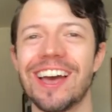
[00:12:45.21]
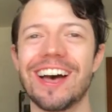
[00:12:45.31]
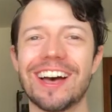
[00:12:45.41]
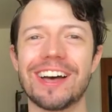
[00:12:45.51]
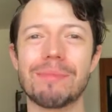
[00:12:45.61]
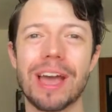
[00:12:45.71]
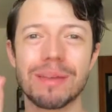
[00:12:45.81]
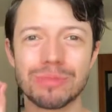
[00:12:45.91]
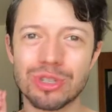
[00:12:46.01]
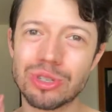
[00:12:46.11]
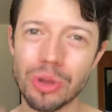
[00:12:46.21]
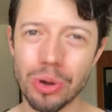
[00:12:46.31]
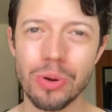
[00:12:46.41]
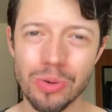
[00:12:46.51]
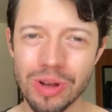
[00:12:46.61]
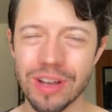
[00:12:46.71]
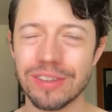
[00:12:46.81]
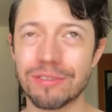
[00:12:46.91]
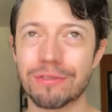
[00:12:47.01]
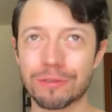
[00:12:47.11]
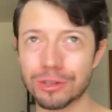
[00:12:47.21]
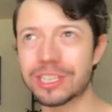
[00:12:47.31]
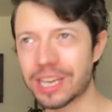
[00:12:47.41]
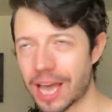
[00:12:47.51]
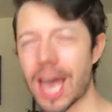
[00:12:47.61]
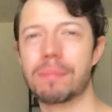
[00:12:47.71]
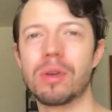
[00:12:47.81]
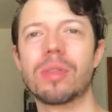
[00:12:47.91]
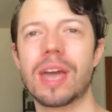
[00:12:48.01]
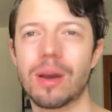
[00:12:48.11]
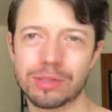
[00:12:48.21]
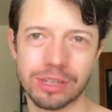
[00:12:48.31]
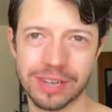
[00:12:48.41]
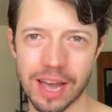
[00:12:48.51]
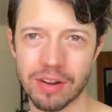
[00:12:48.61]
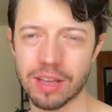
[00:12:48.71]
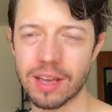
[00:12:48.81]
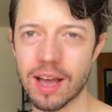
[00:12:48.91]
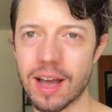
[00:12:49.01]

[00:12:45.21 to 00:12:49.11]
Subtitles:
I am so freaking happy with how it turned out.